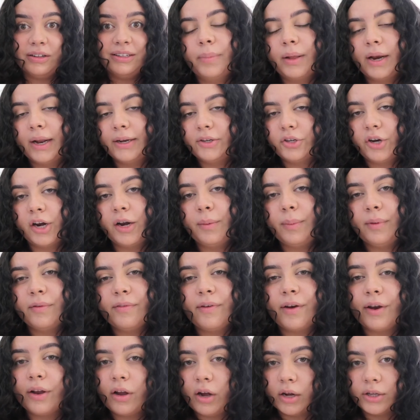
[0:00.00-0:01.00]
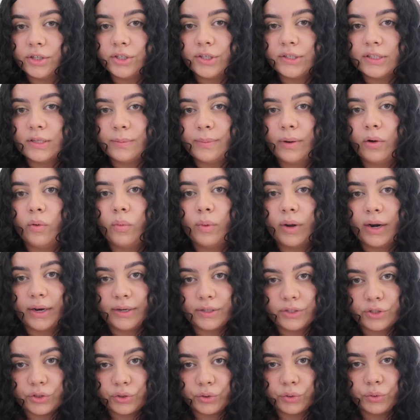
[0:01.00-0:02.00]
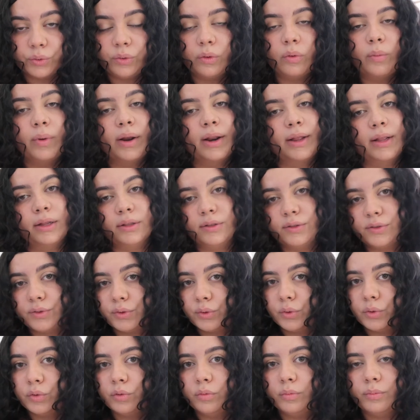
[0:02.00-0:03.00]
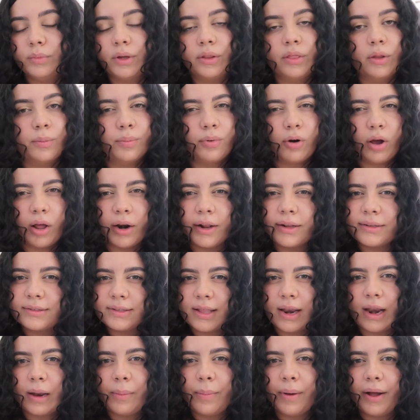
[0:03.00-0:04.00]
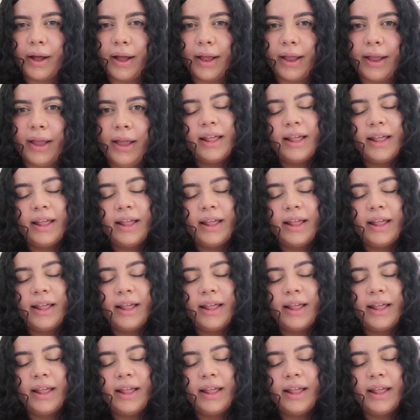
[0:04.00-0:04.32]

But I try to be very conscious about what I do, what I consume, the products that I buy.